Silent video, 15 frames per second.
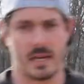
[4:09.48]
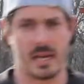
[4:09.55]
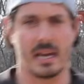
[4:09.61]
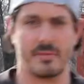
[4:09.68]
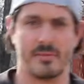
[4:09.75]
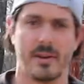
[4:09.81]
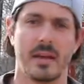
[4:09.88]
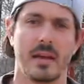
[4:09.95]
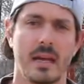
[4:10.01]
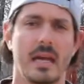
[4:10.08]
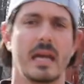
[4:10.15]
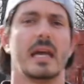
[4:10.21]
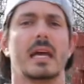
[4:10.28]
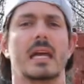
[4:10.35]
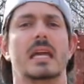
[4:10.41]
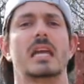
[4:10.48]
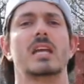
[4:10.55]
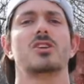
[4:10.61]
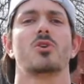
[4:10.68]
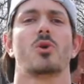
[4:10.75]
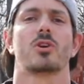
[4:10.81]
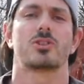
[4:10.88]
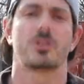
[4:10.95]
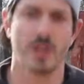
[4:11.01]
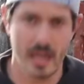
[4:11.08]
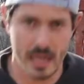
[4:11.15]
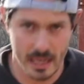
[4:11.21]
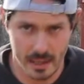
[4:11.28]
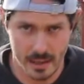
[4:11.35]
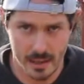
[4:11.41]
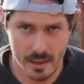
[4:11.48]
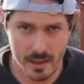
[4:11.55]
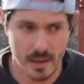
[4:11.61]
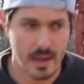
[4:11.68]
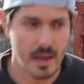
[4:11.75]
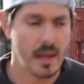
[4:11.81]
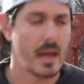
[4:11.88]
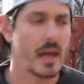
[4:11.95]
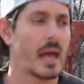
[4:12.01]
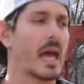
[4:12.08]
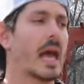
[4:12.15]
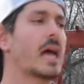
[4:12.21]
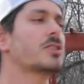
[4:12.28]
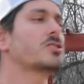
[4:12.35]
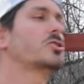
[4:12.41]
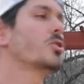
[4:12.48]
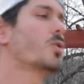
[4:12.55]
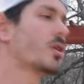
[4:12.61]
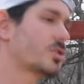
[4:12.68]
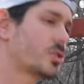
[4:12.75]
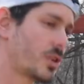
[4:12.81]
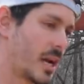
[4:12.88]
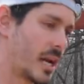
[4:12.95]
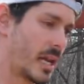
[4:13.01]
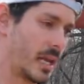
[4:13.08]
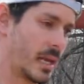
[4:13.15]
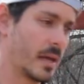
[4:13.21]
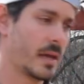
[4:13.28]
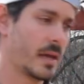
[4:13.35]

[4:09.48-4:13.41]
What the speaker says: knife. In your training, as you are training,